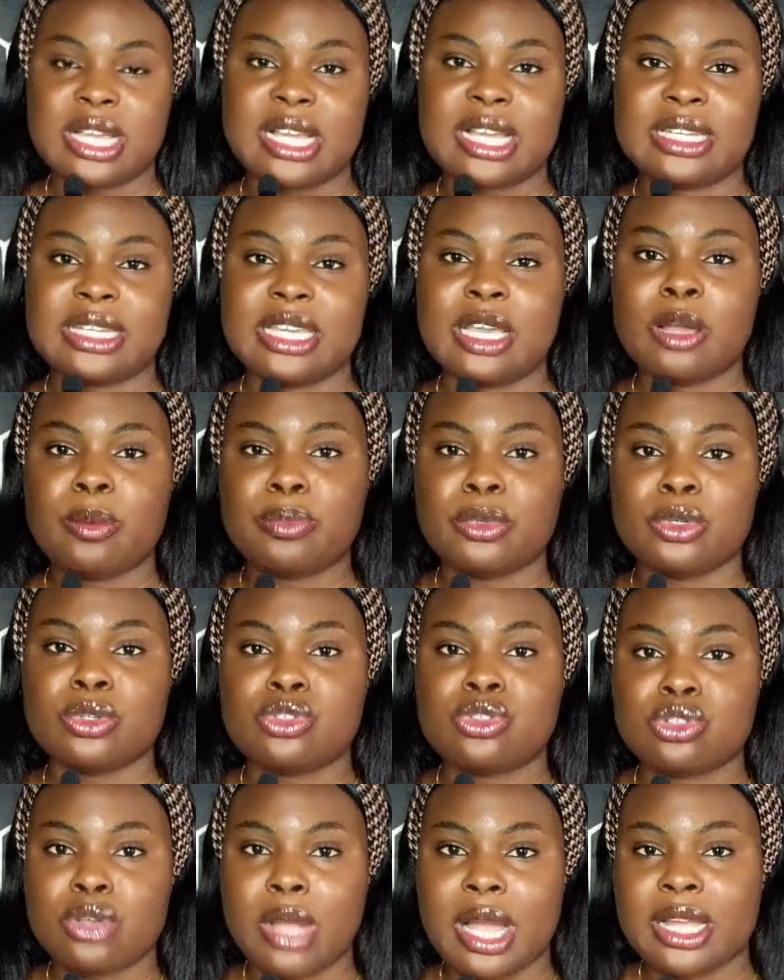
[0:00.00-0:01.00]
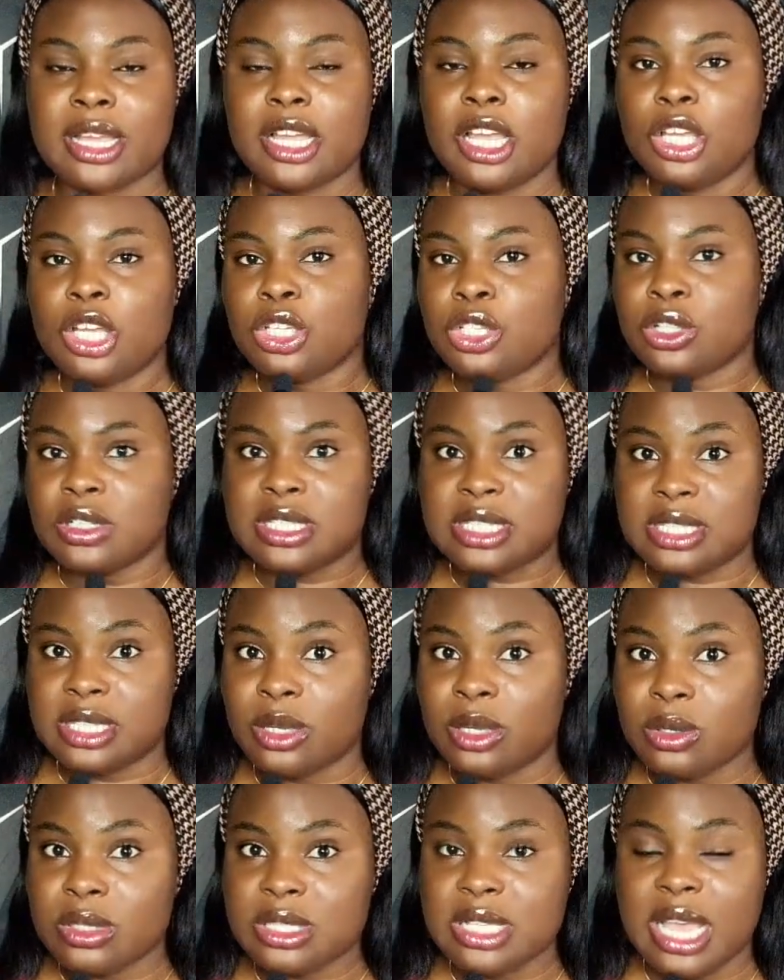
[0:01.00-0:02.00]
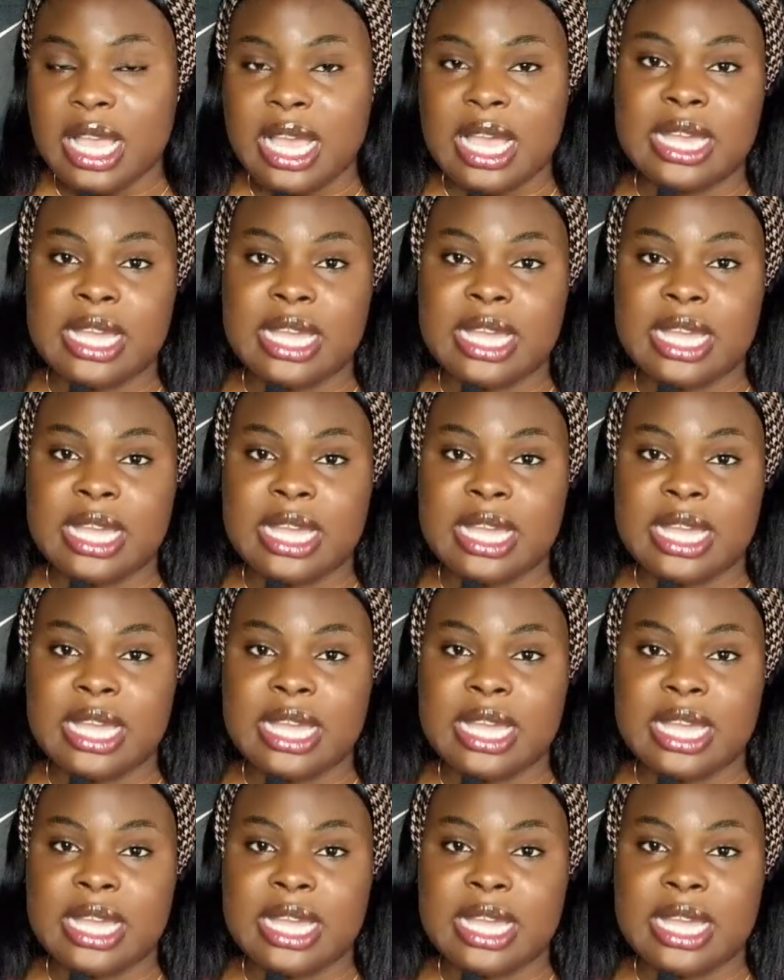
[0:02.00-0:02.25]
I can help you track your sales,